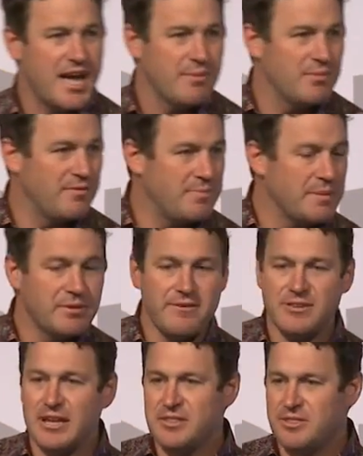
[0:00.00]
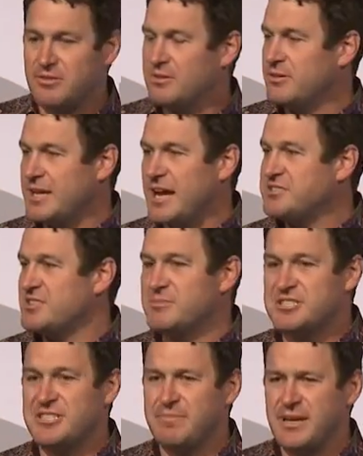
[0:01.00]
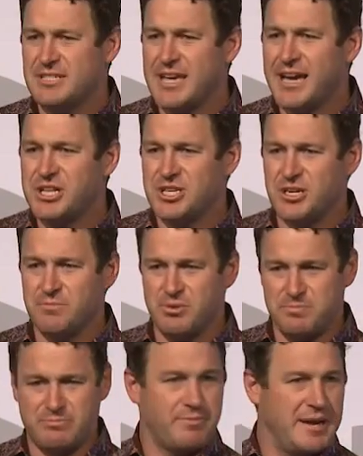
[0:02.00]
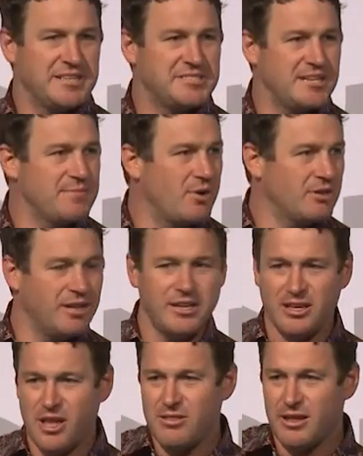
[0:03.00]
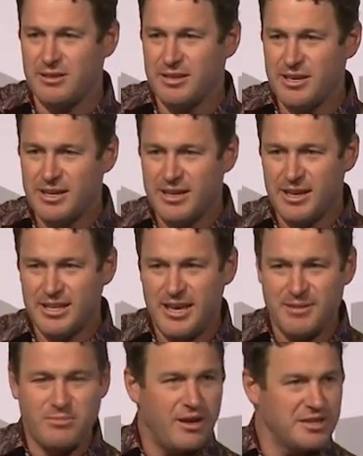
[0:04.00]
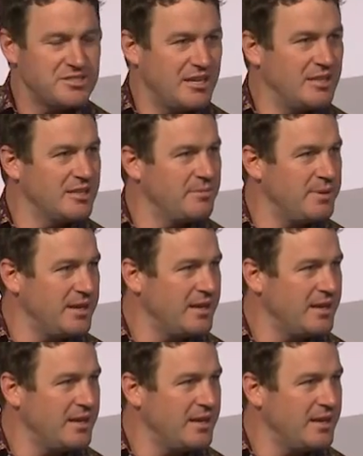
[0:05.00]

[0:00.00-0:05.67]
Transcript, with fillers: If people have ever done customer segmentation and propensity modelling, I know that, again, Mike's done a little bit,